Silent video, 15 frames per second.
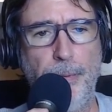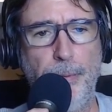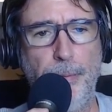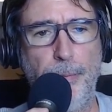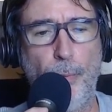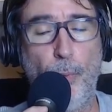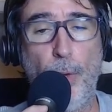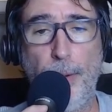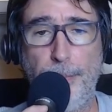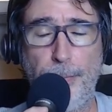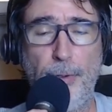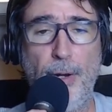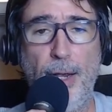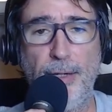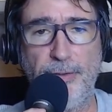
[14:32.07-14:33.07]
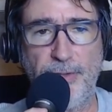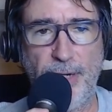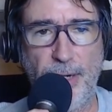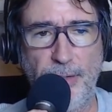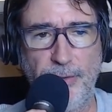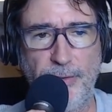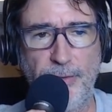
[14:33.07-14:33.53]
one
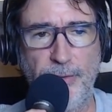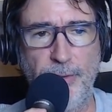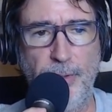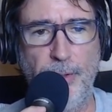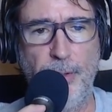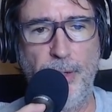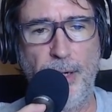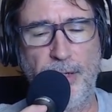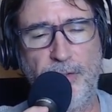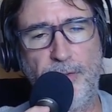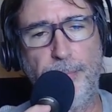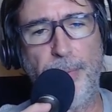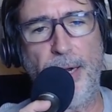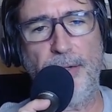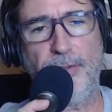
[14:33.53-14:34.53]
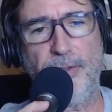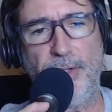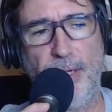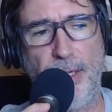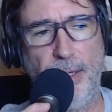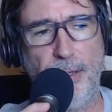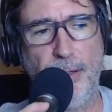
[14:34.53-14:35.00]
process expressed
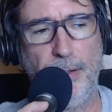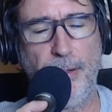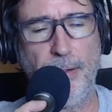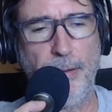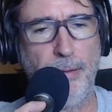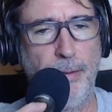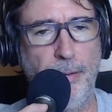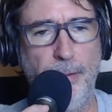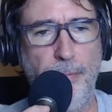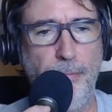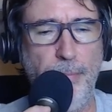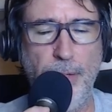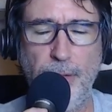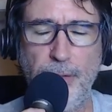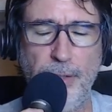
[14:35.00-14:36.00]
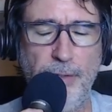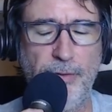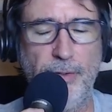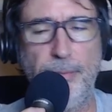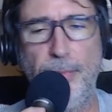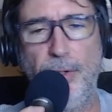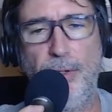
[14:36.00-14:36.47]
in
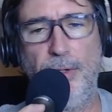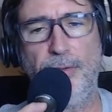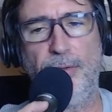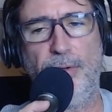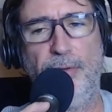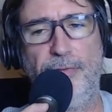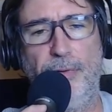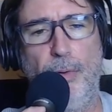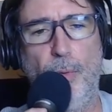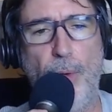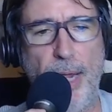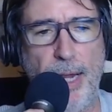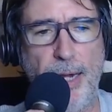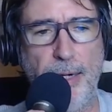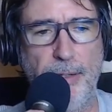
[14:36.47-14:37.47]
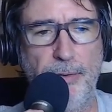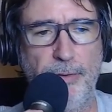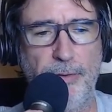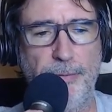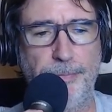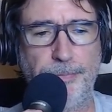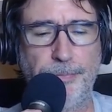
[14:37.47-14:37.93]
millions and millions of different
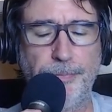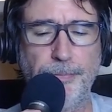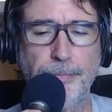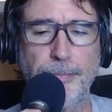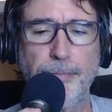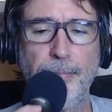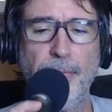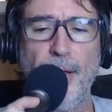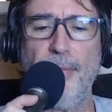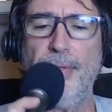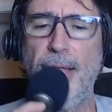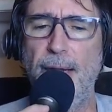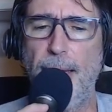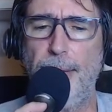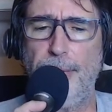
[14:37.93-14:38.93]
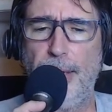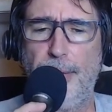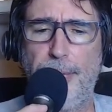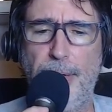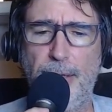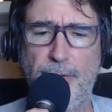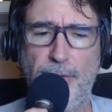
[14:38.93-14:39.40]
ways, then I
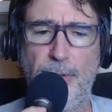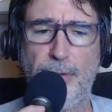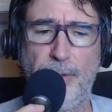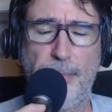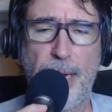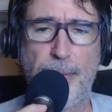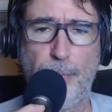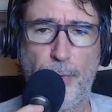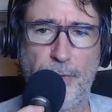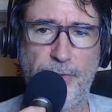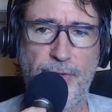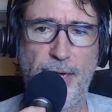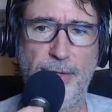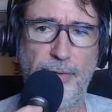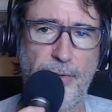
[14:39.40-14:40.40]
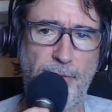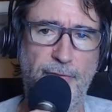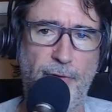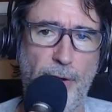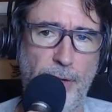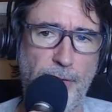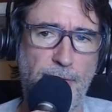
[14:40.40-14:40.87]
think things start to make more sense as
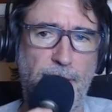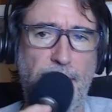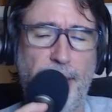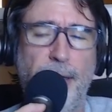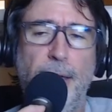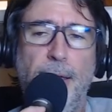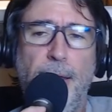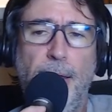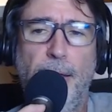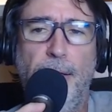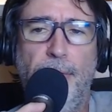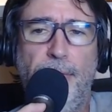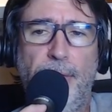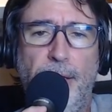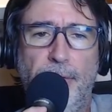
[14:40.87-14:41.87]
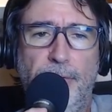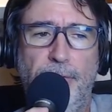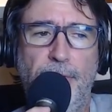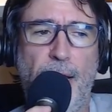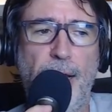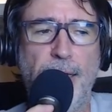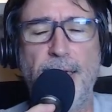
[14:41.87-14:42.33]
far as like
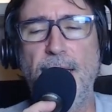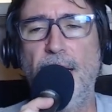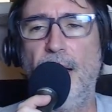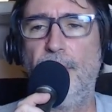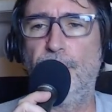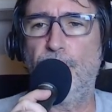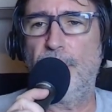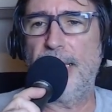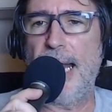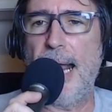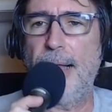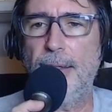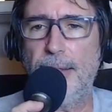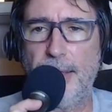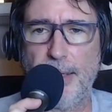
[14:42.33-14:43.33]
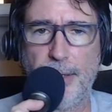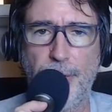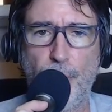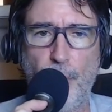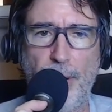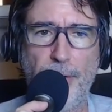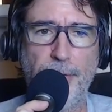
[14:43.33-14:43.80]
this idea of reality and
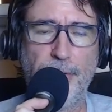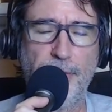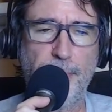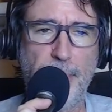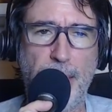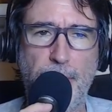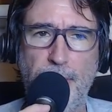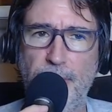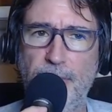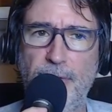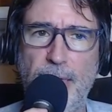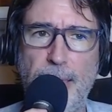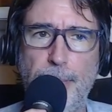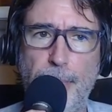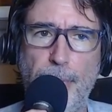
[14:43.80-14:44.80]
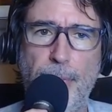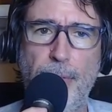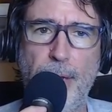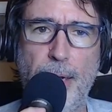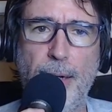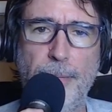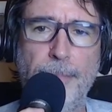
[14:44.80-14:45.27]
awareness being the same
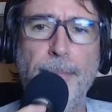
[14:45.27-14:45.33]
thing.